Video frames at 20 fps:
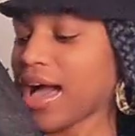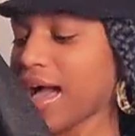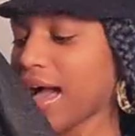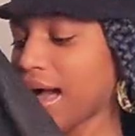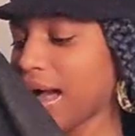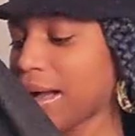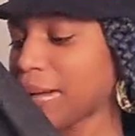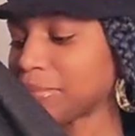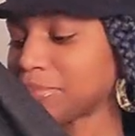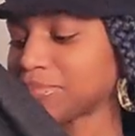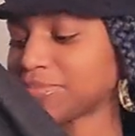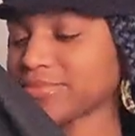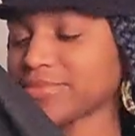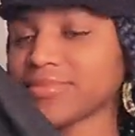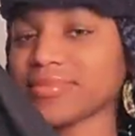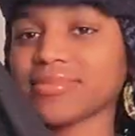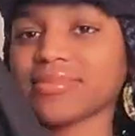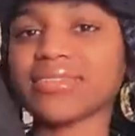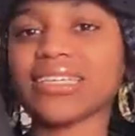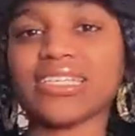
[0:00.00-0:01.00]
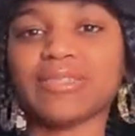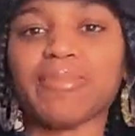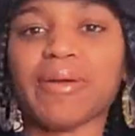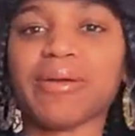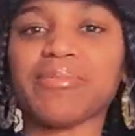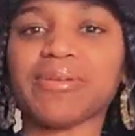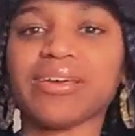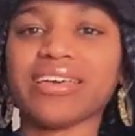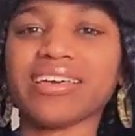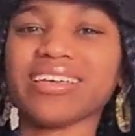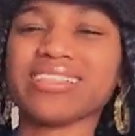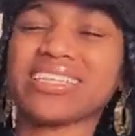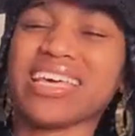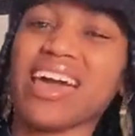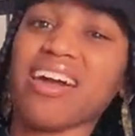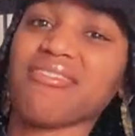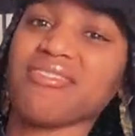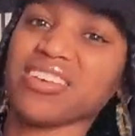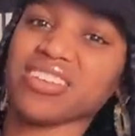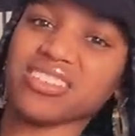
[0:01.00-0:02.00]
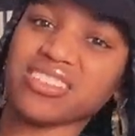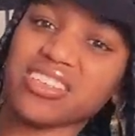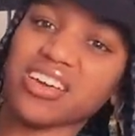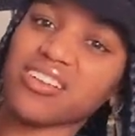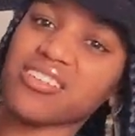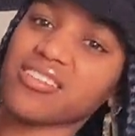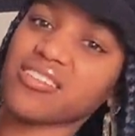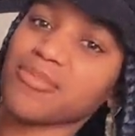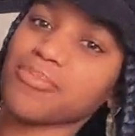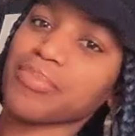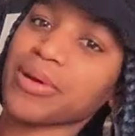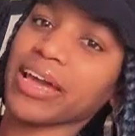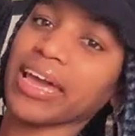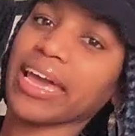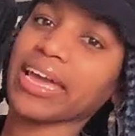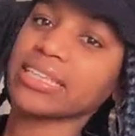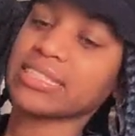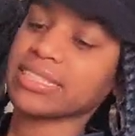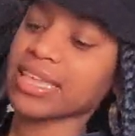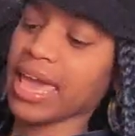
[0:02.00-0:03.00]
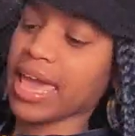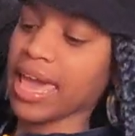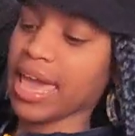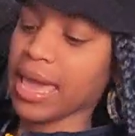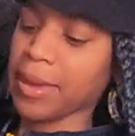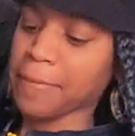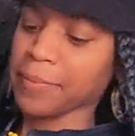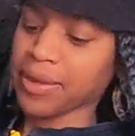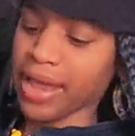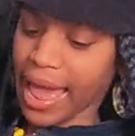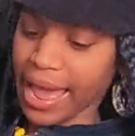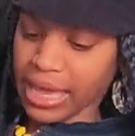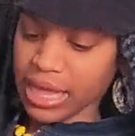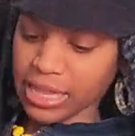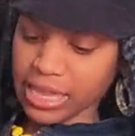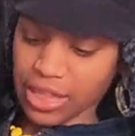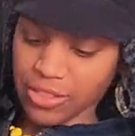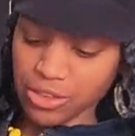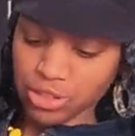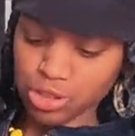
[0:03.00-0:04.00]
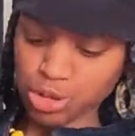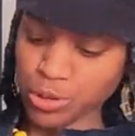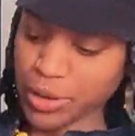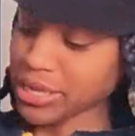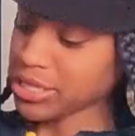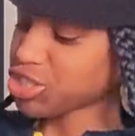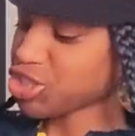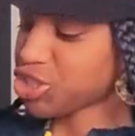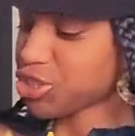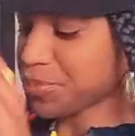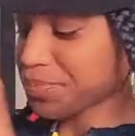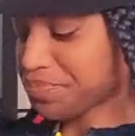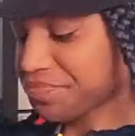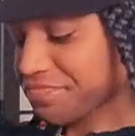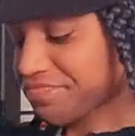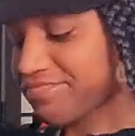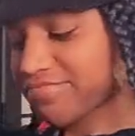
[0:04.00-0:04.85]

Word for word: Um, this baby, it's heavy so, but it's a black leather trench.